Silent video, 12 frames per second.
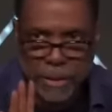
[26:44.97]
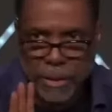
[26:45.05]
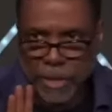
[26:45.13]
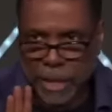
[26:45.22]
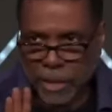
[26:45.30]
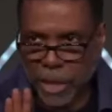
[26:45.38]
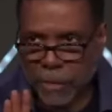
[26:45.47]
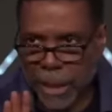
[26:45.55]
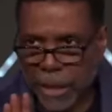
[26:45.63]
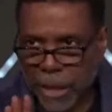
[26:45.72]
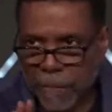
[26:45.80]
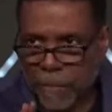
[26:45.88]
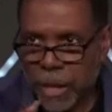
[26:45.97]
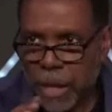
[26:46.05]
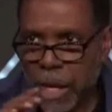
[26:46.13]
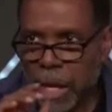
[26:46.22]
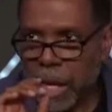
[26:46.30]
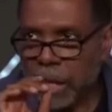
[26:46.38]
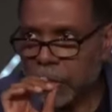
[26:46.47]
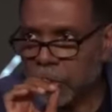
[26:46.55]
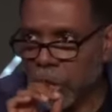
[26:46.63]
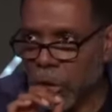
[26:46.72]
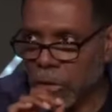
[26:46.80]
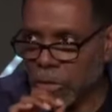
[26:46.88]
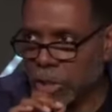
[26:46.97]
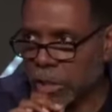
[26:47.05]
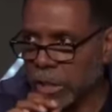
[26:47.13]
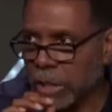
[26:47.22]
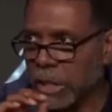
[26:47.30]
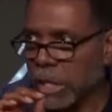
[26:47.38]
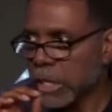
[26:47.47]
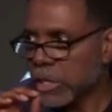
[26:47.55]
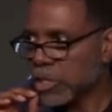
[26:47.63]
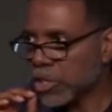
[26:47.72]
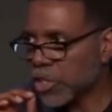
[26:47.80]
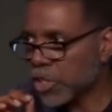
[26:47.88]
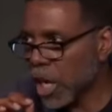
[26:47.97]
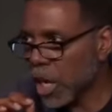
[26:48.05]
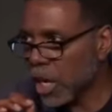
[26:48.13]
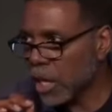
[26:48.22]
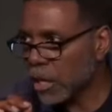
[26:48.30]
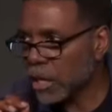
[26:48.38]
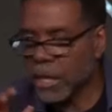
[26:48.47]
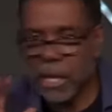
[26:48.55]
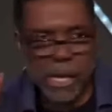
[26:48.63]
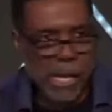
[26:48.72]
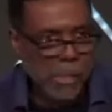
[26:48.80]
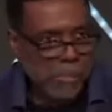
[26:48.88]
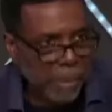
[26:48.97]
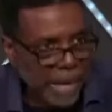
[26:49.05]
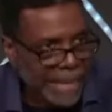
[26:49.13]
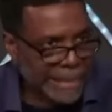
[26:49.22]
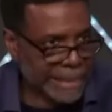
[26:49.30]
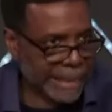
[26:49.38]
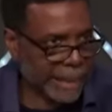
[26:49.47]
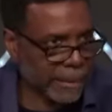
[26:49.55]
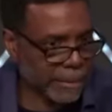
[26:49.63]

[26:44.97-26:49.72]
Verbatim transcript: Think about that. Adult son placing.